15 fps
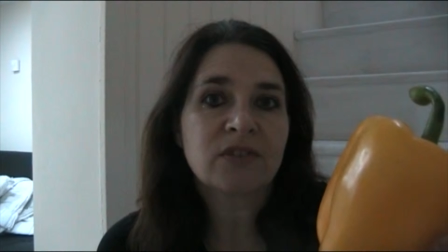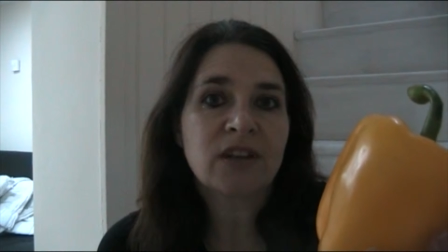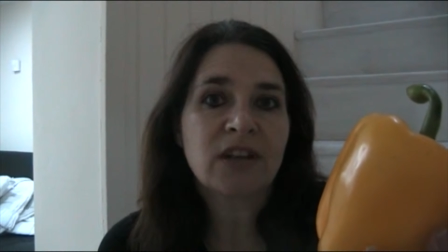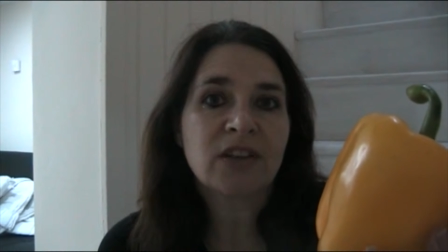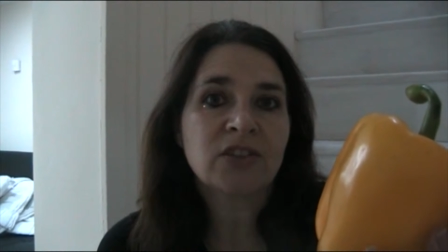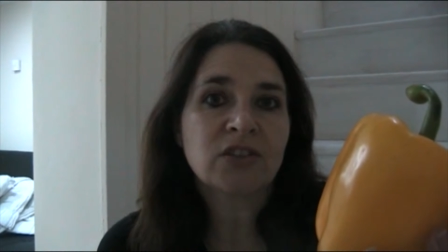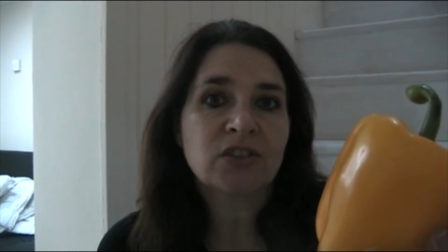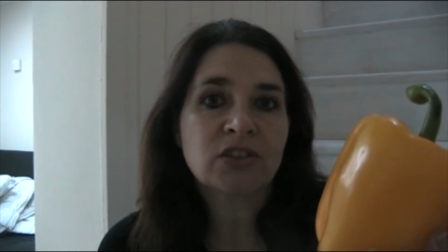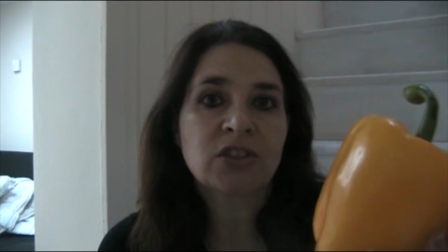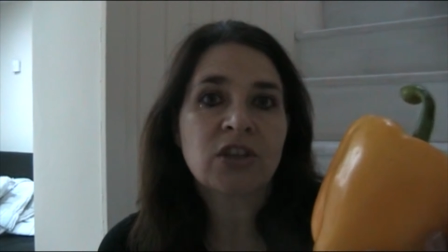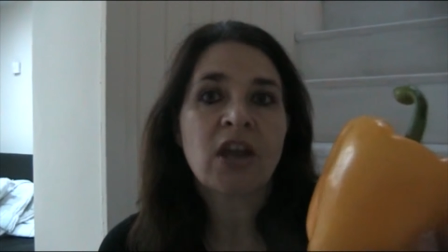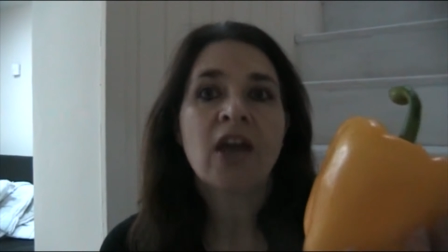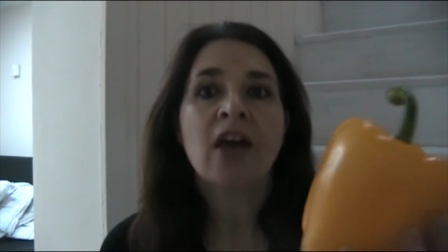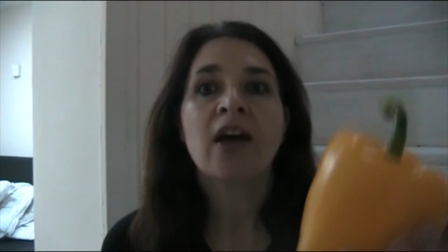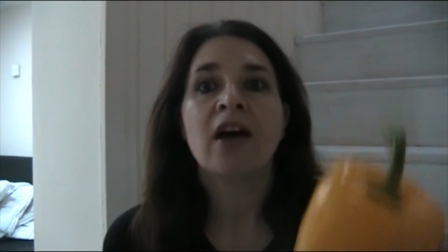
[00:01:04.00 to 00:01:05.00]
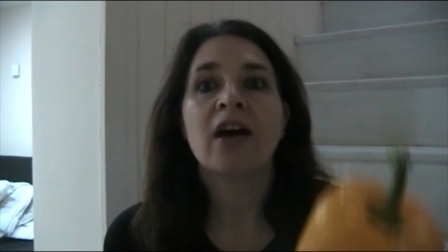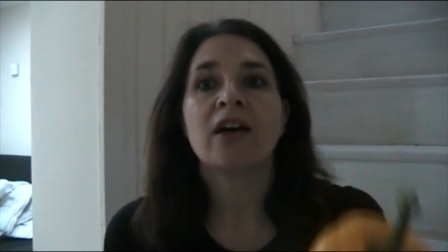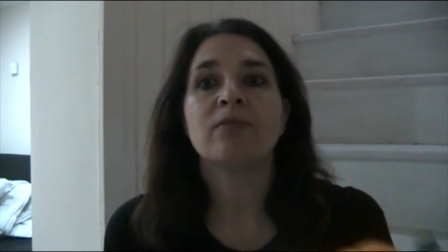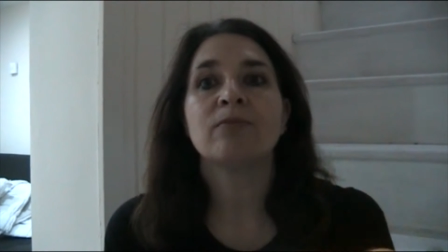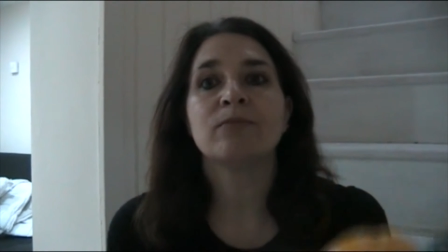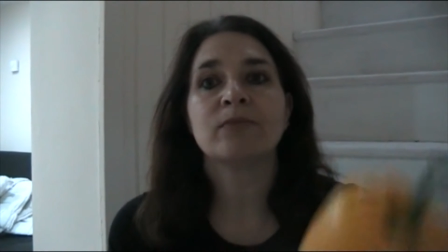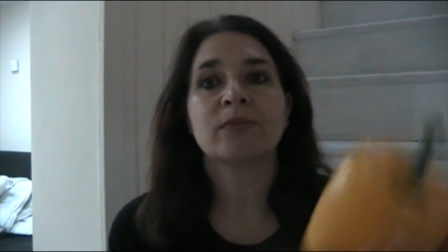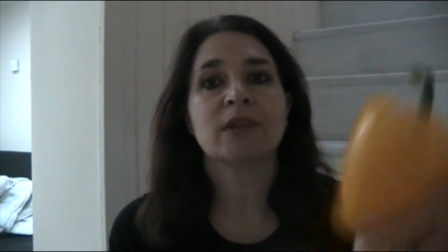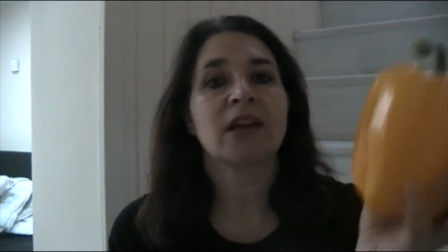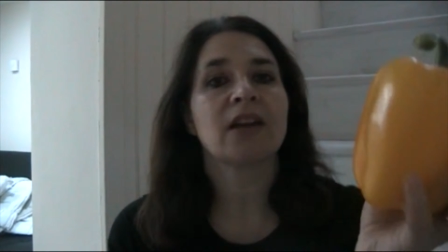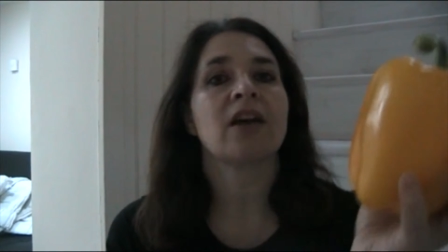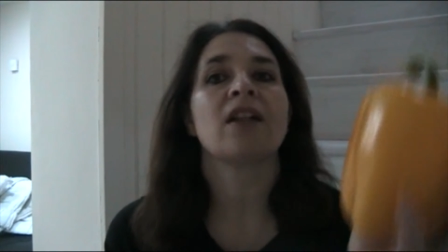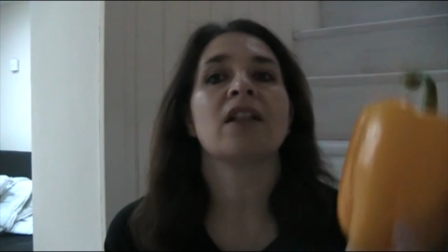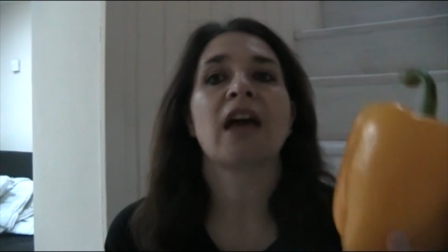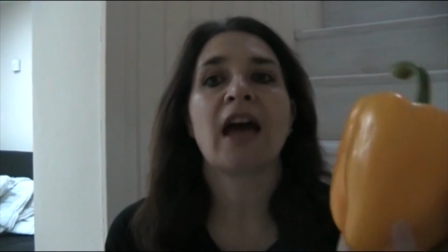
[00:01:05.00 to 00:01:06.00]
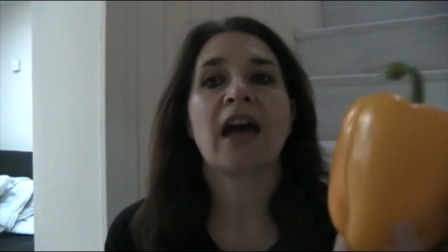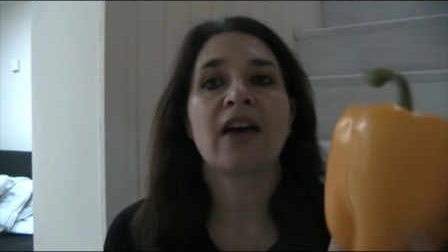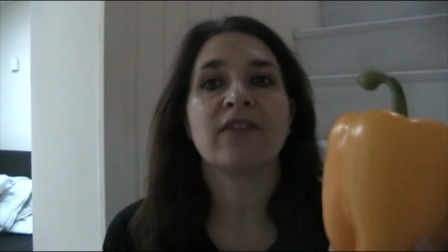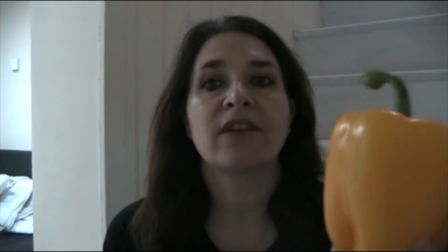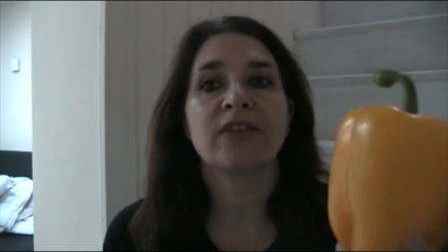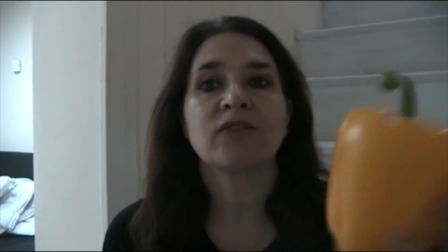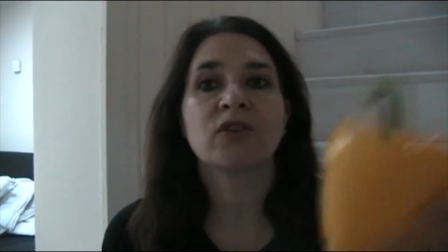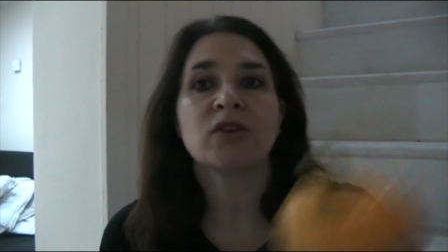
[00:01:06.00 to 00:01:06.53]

lunch. And I've